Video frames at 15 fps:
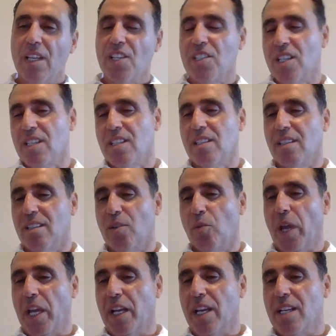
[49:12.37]
It's just the
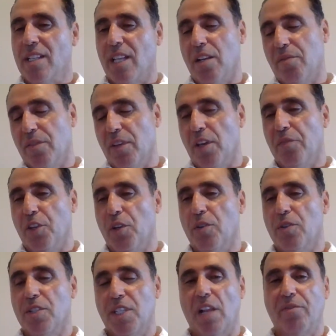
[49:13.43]
way it is. And if
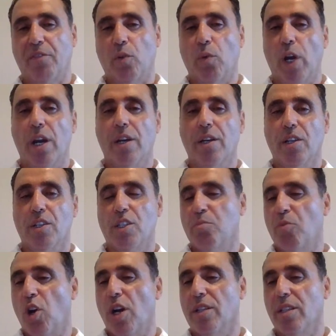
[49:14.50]
you're self-aware and you're
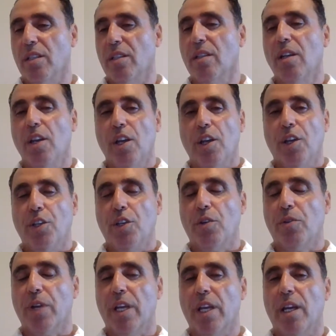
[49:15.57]
smart and
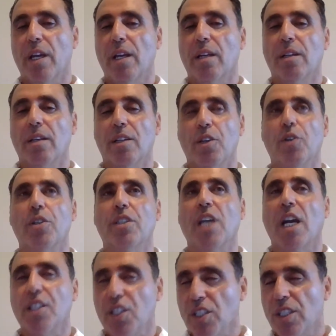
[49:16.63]
you're in
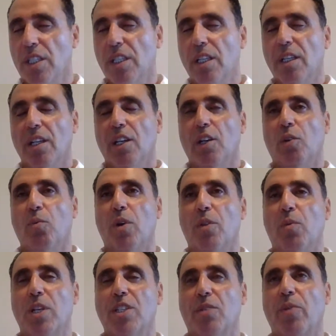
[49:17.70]
touch
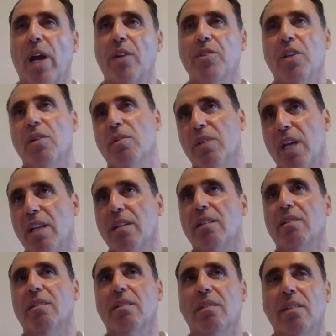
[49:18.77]
with what's around you,
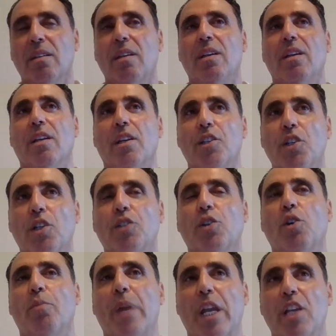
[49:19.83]
then you'll
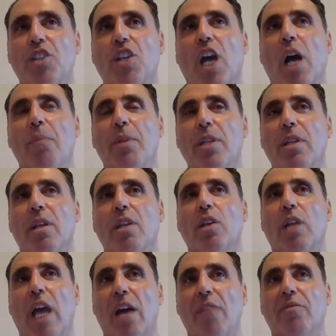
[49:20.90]
do a better job and
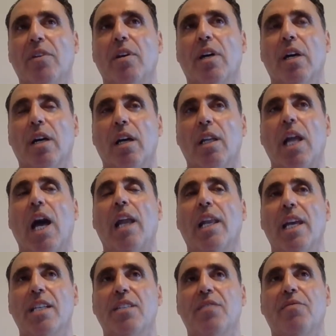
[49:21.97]
you'll have a lot
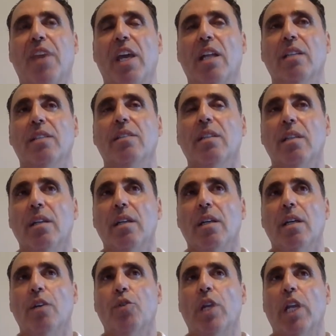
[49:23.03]
less failed
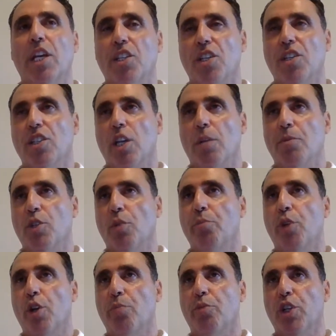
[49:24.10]
relationships or
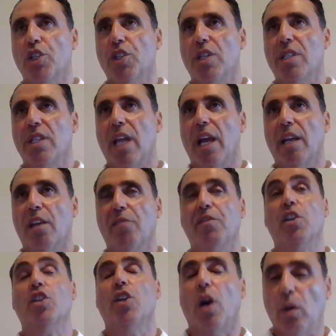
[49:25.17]
burned bridges than
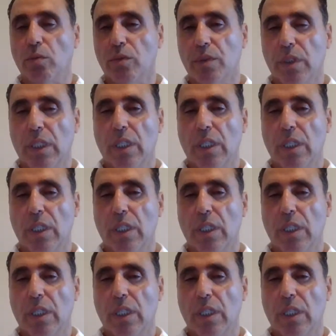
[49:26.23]
if you don't.